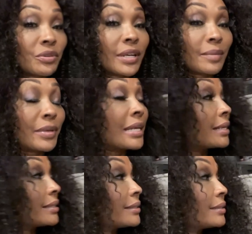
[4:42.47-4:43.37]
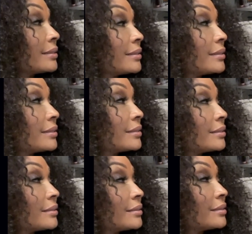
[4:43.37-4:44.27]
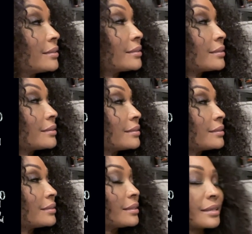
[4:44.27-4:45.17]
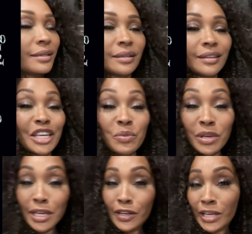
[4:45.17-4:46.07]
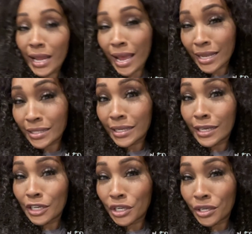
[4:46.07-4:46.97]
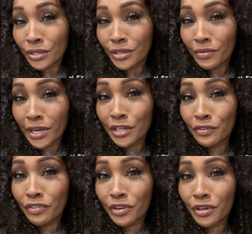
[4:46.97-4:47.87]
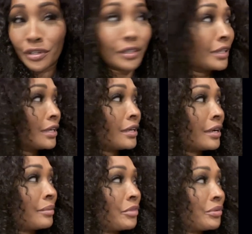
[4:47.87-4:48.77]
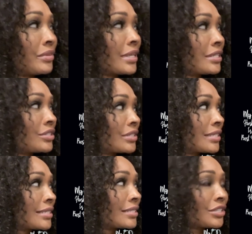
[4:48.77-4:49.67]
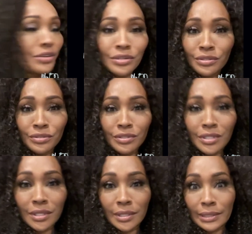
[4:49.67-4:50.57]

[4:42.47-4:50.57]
what you need to be in. I know I look like a turtle. I look like. Can we get the casting uh, director for Mutant Ninja? I put Turtles. that on my